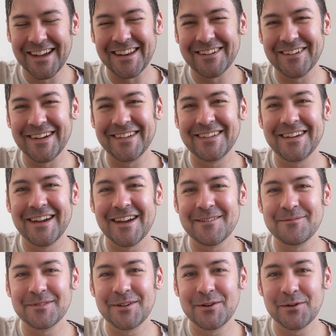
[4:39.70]
Anyway,
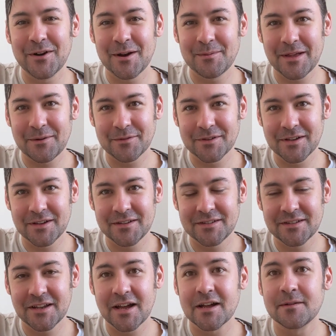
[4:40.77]
cool, hope that was good.
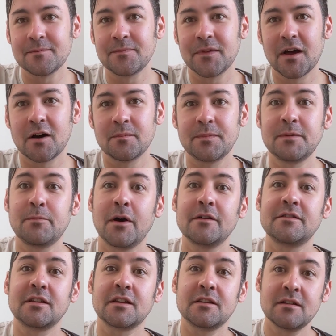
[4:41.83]
I'll be
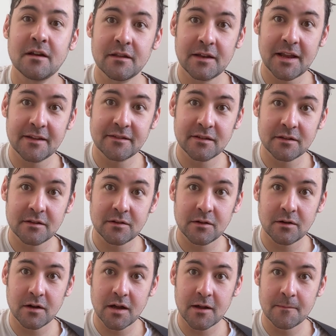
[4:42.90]
posting another lesson
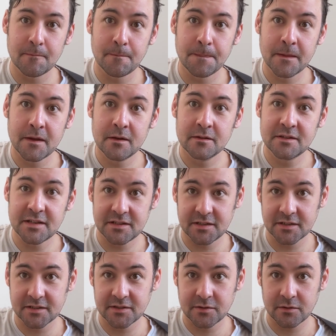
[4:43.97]

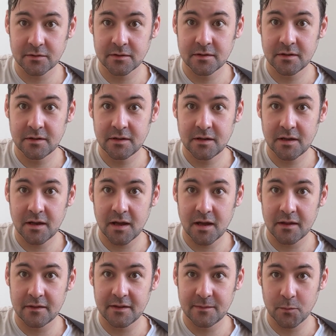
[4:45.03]
teaching a song
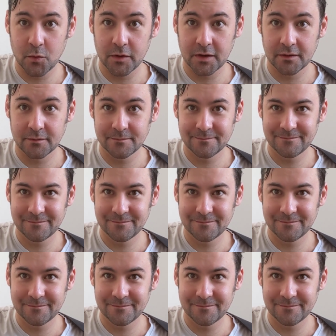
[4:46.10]
this morning.